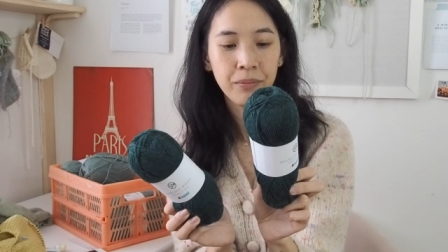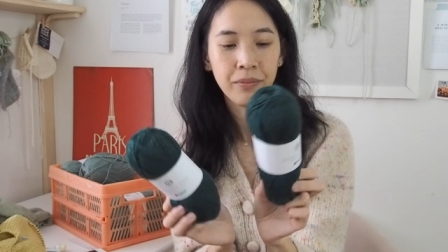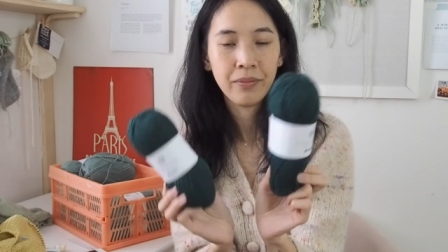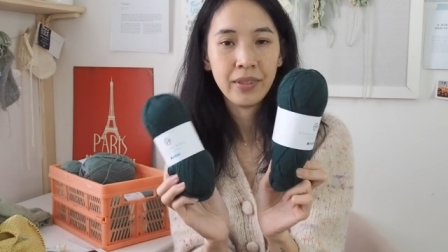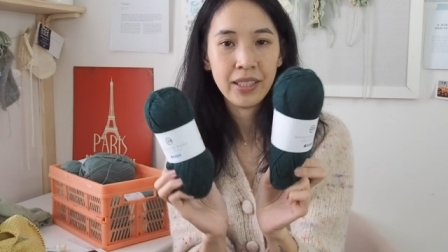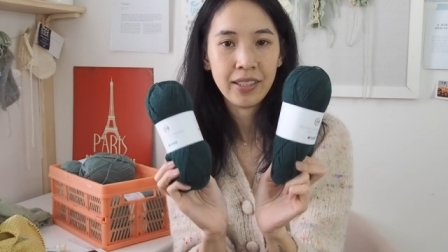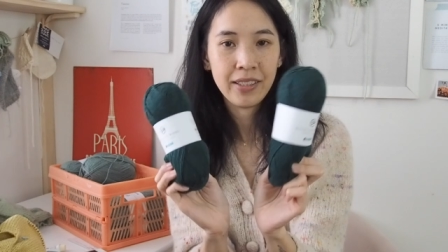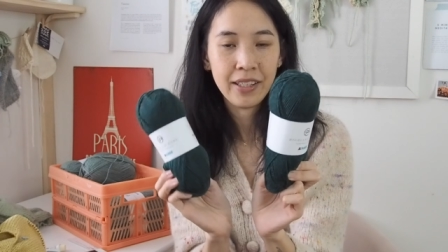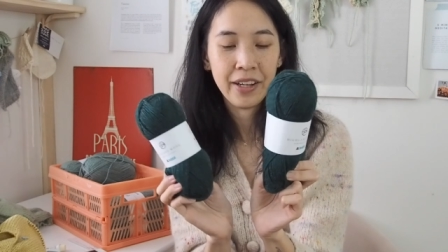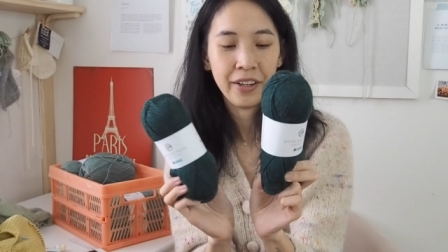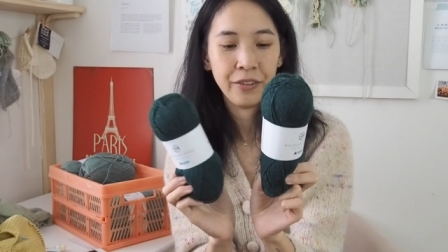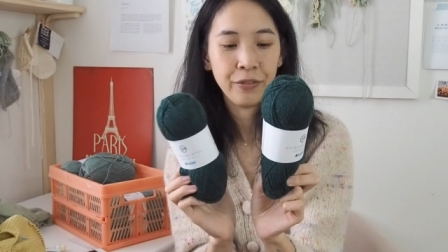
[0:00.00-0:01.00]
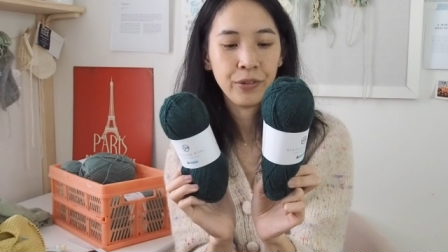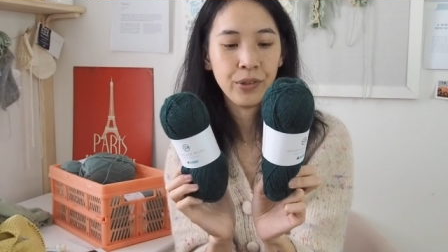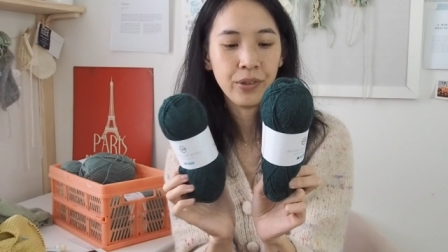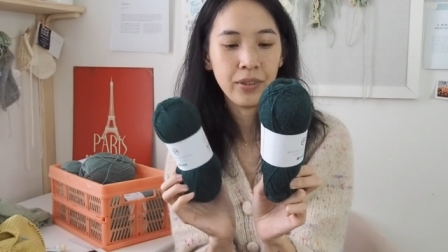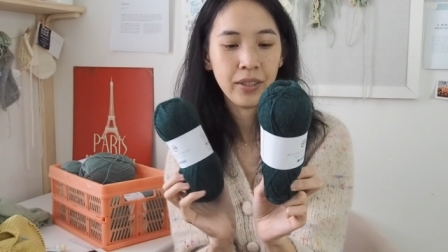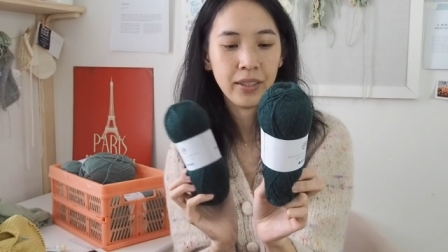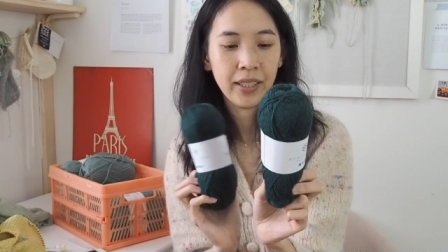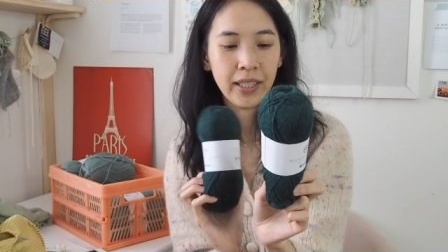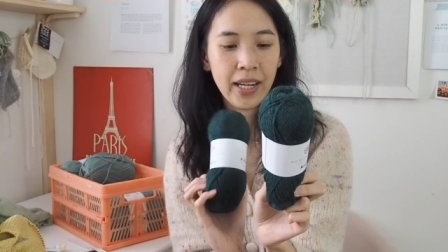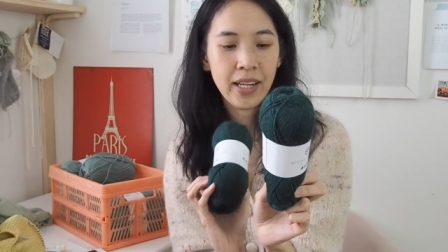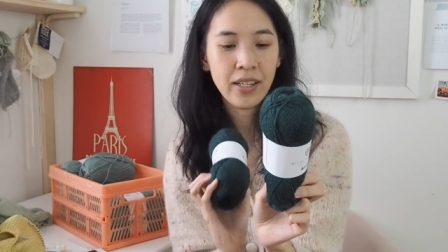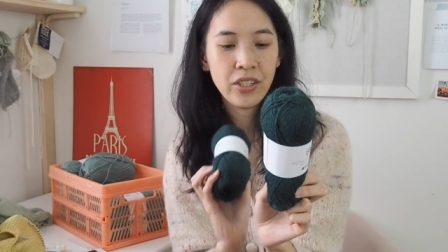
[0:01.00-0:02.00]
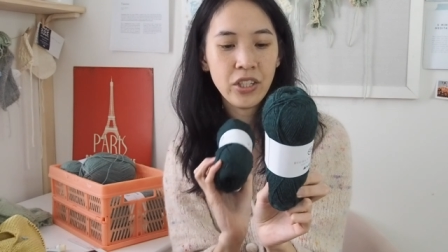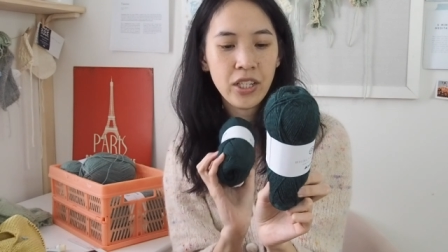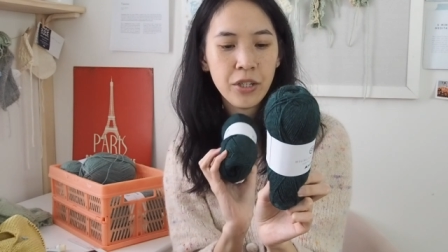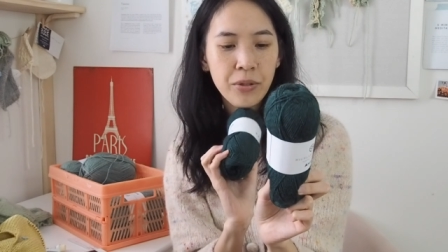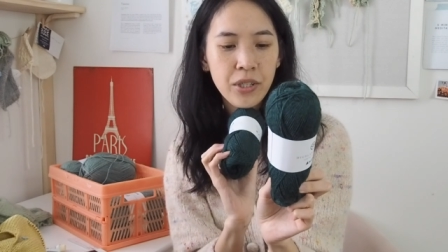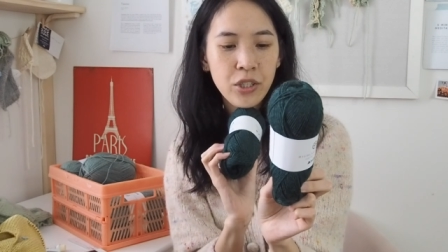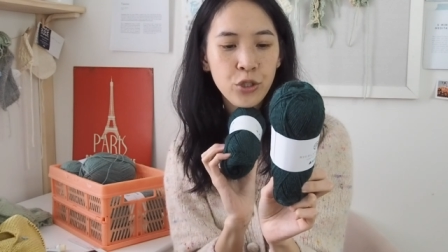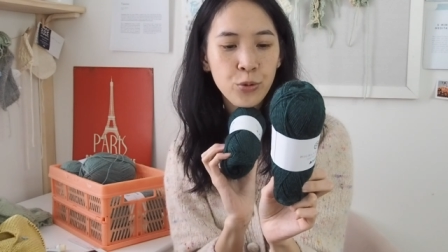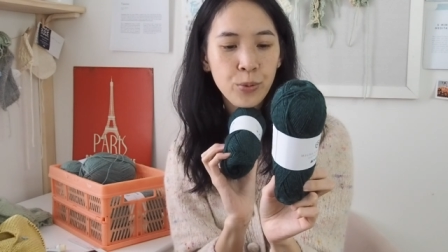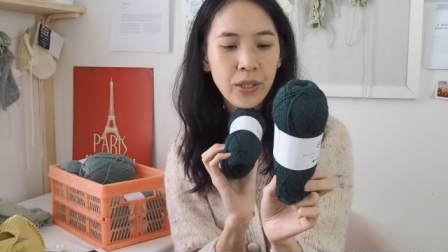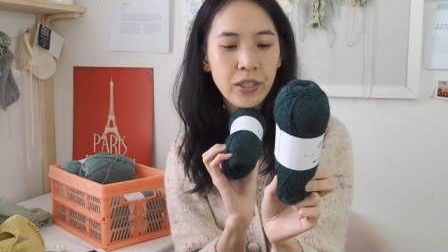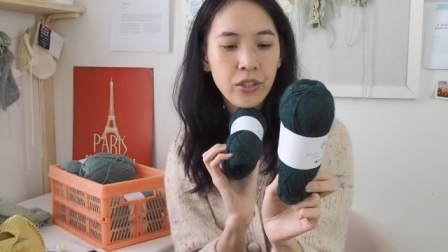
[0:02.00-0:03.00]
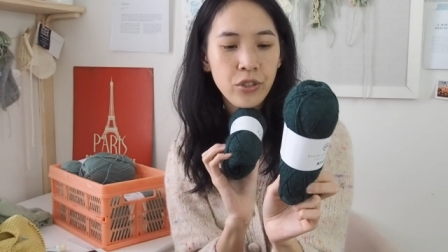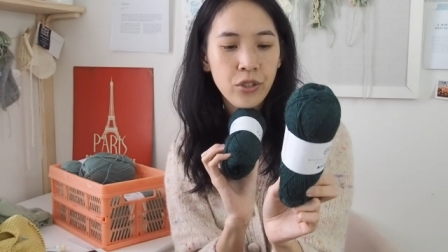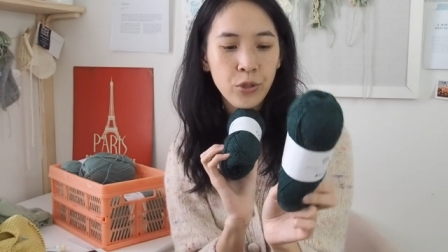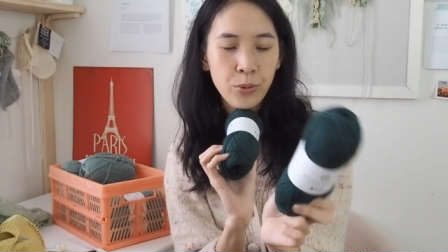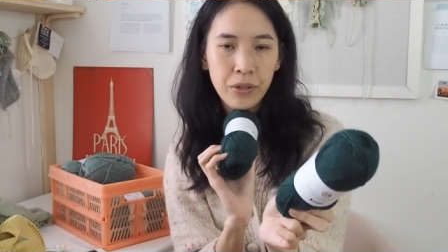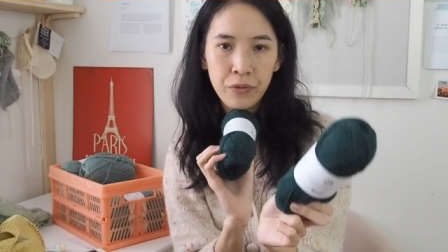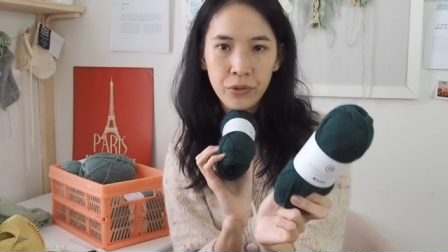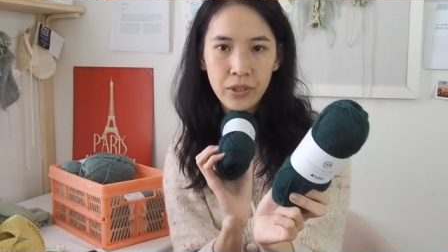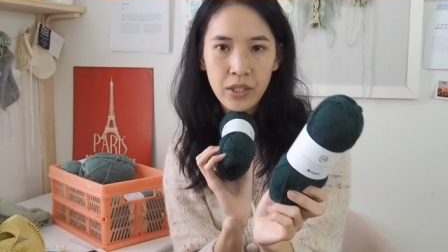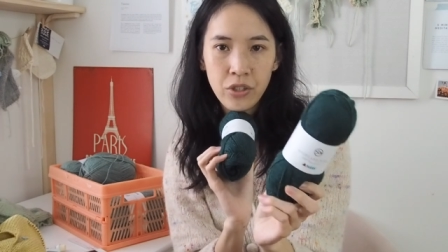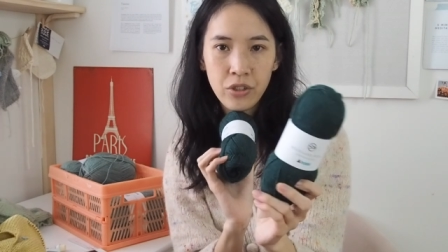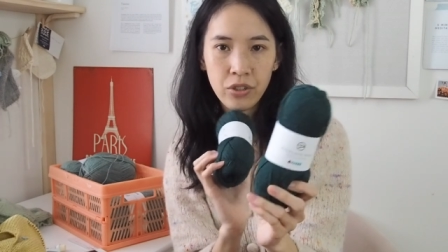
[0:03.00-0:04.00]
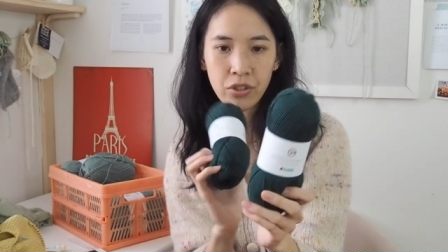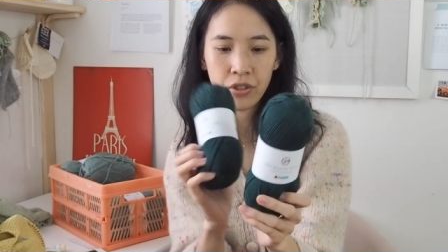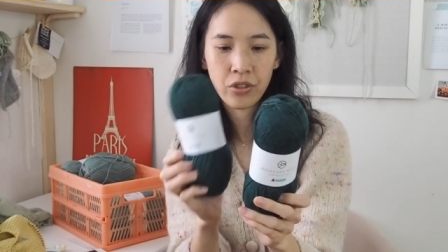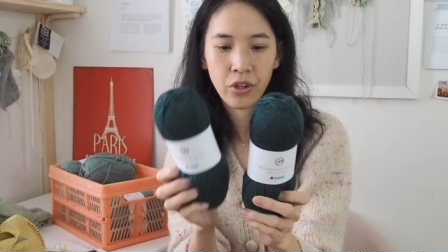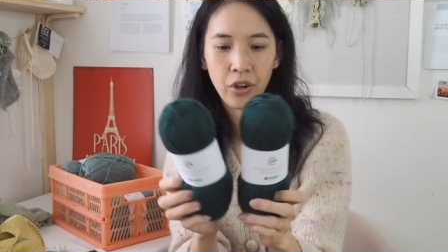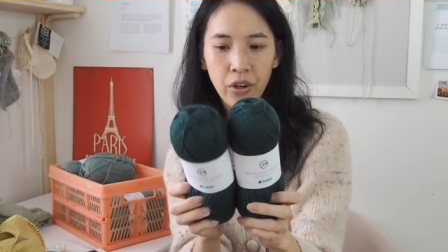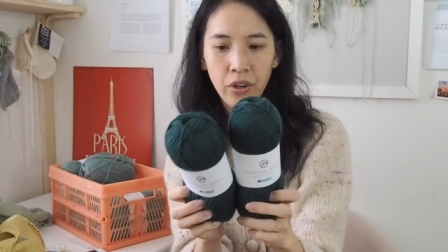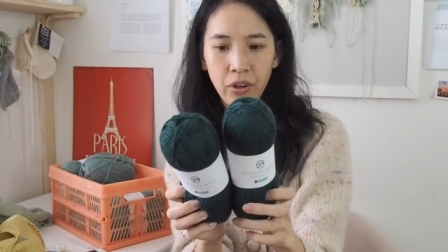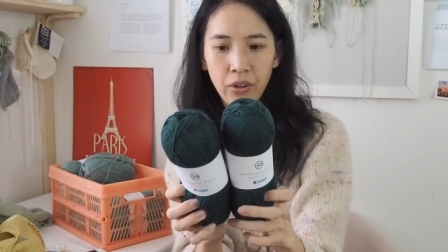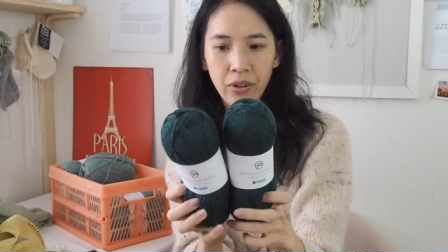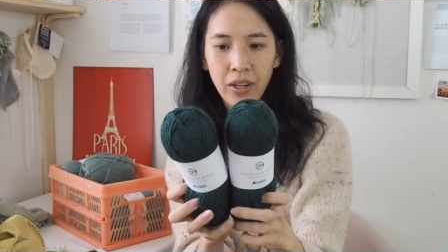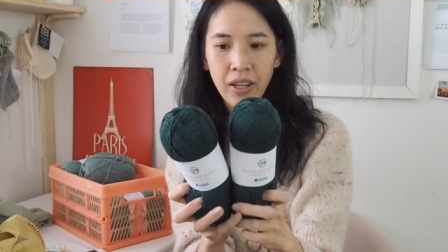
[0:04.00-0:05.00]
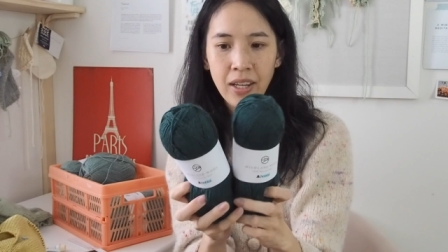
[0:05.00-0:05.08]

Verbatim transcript: this yarn for the gauge here is 22 to 24 stitches so